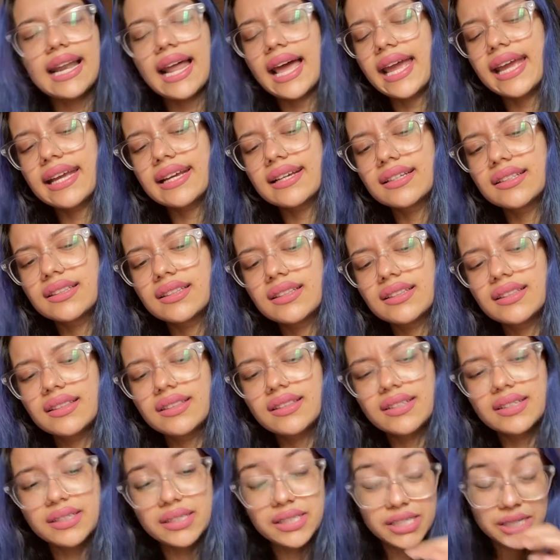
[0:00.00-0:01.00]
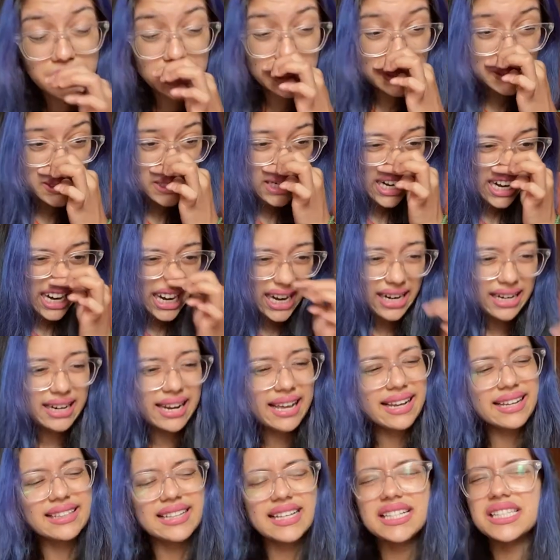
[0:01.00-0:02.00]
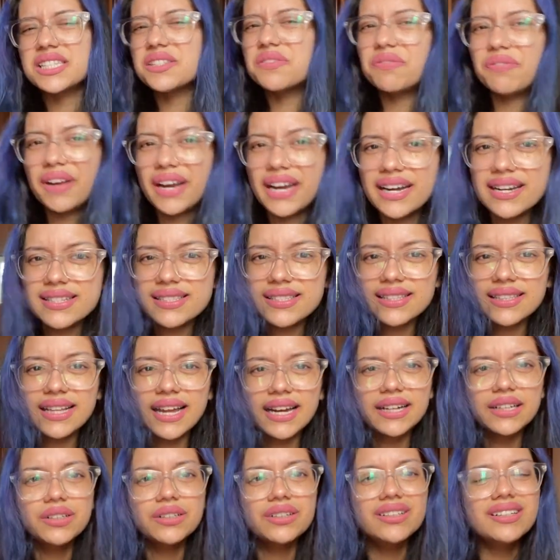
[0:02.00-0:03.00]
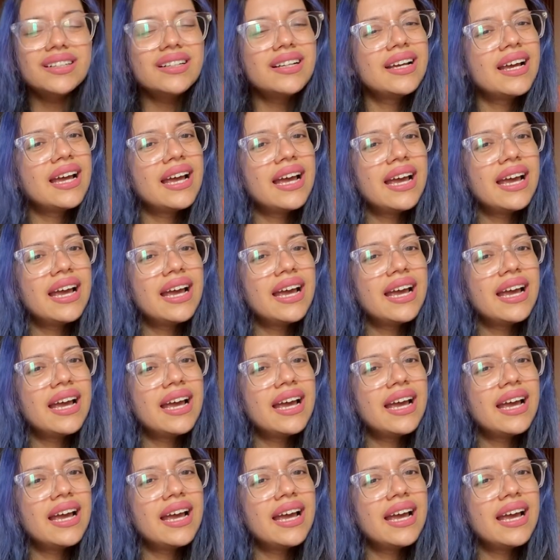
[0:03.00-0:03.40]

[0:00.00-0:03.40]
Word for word: like the shade. Like, its fade isn't that good.